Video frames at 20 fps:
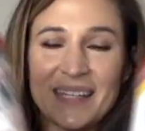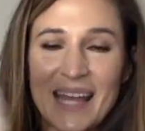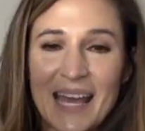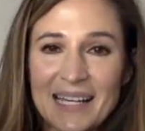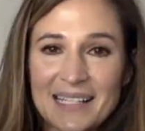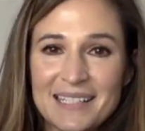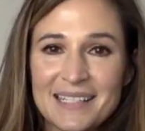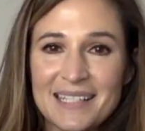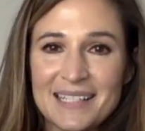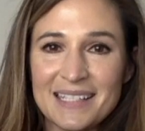
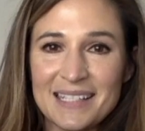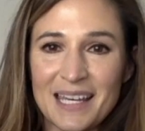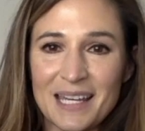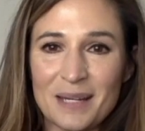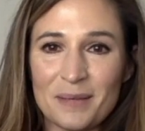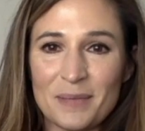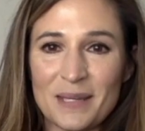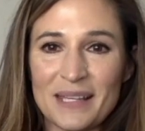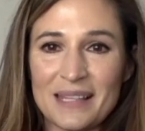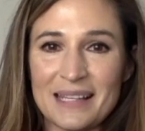Next is going
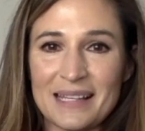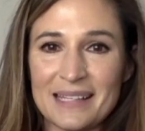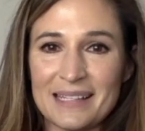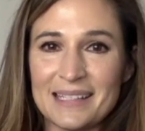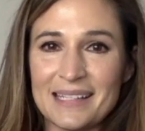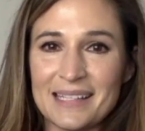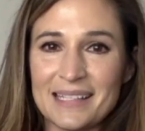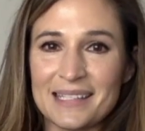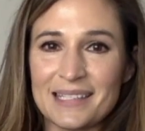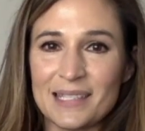to be
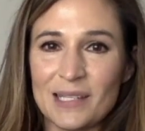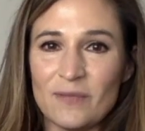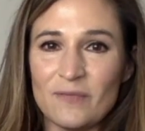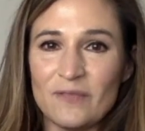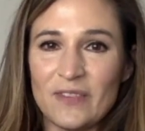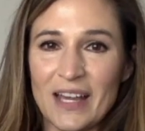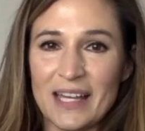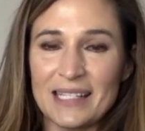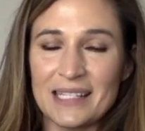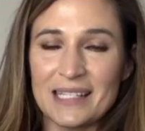these
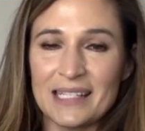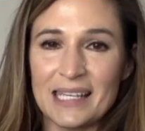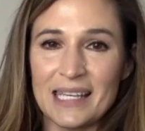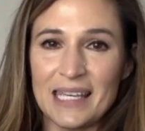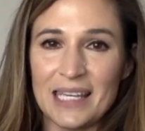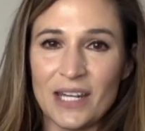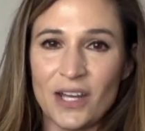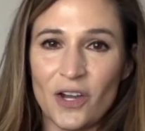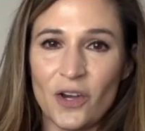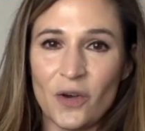SLIMFAST
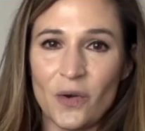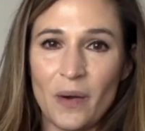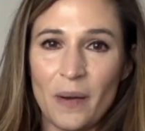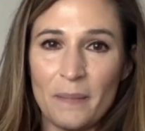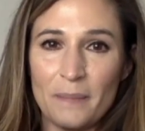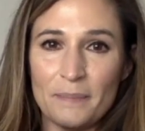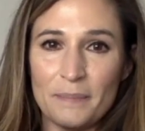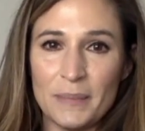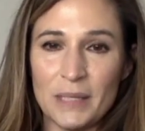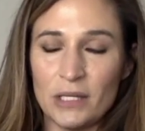Keto
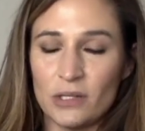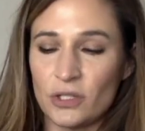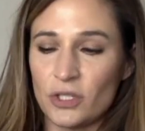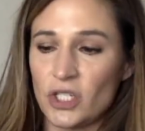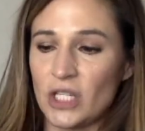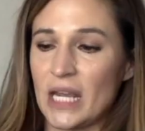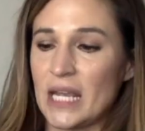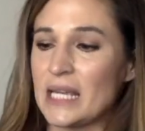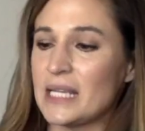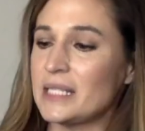meal
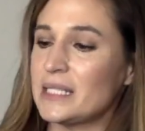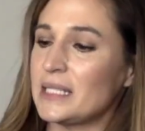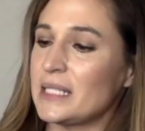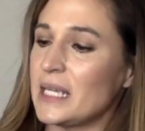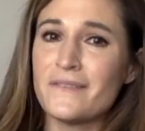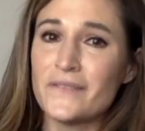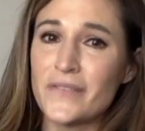shakes.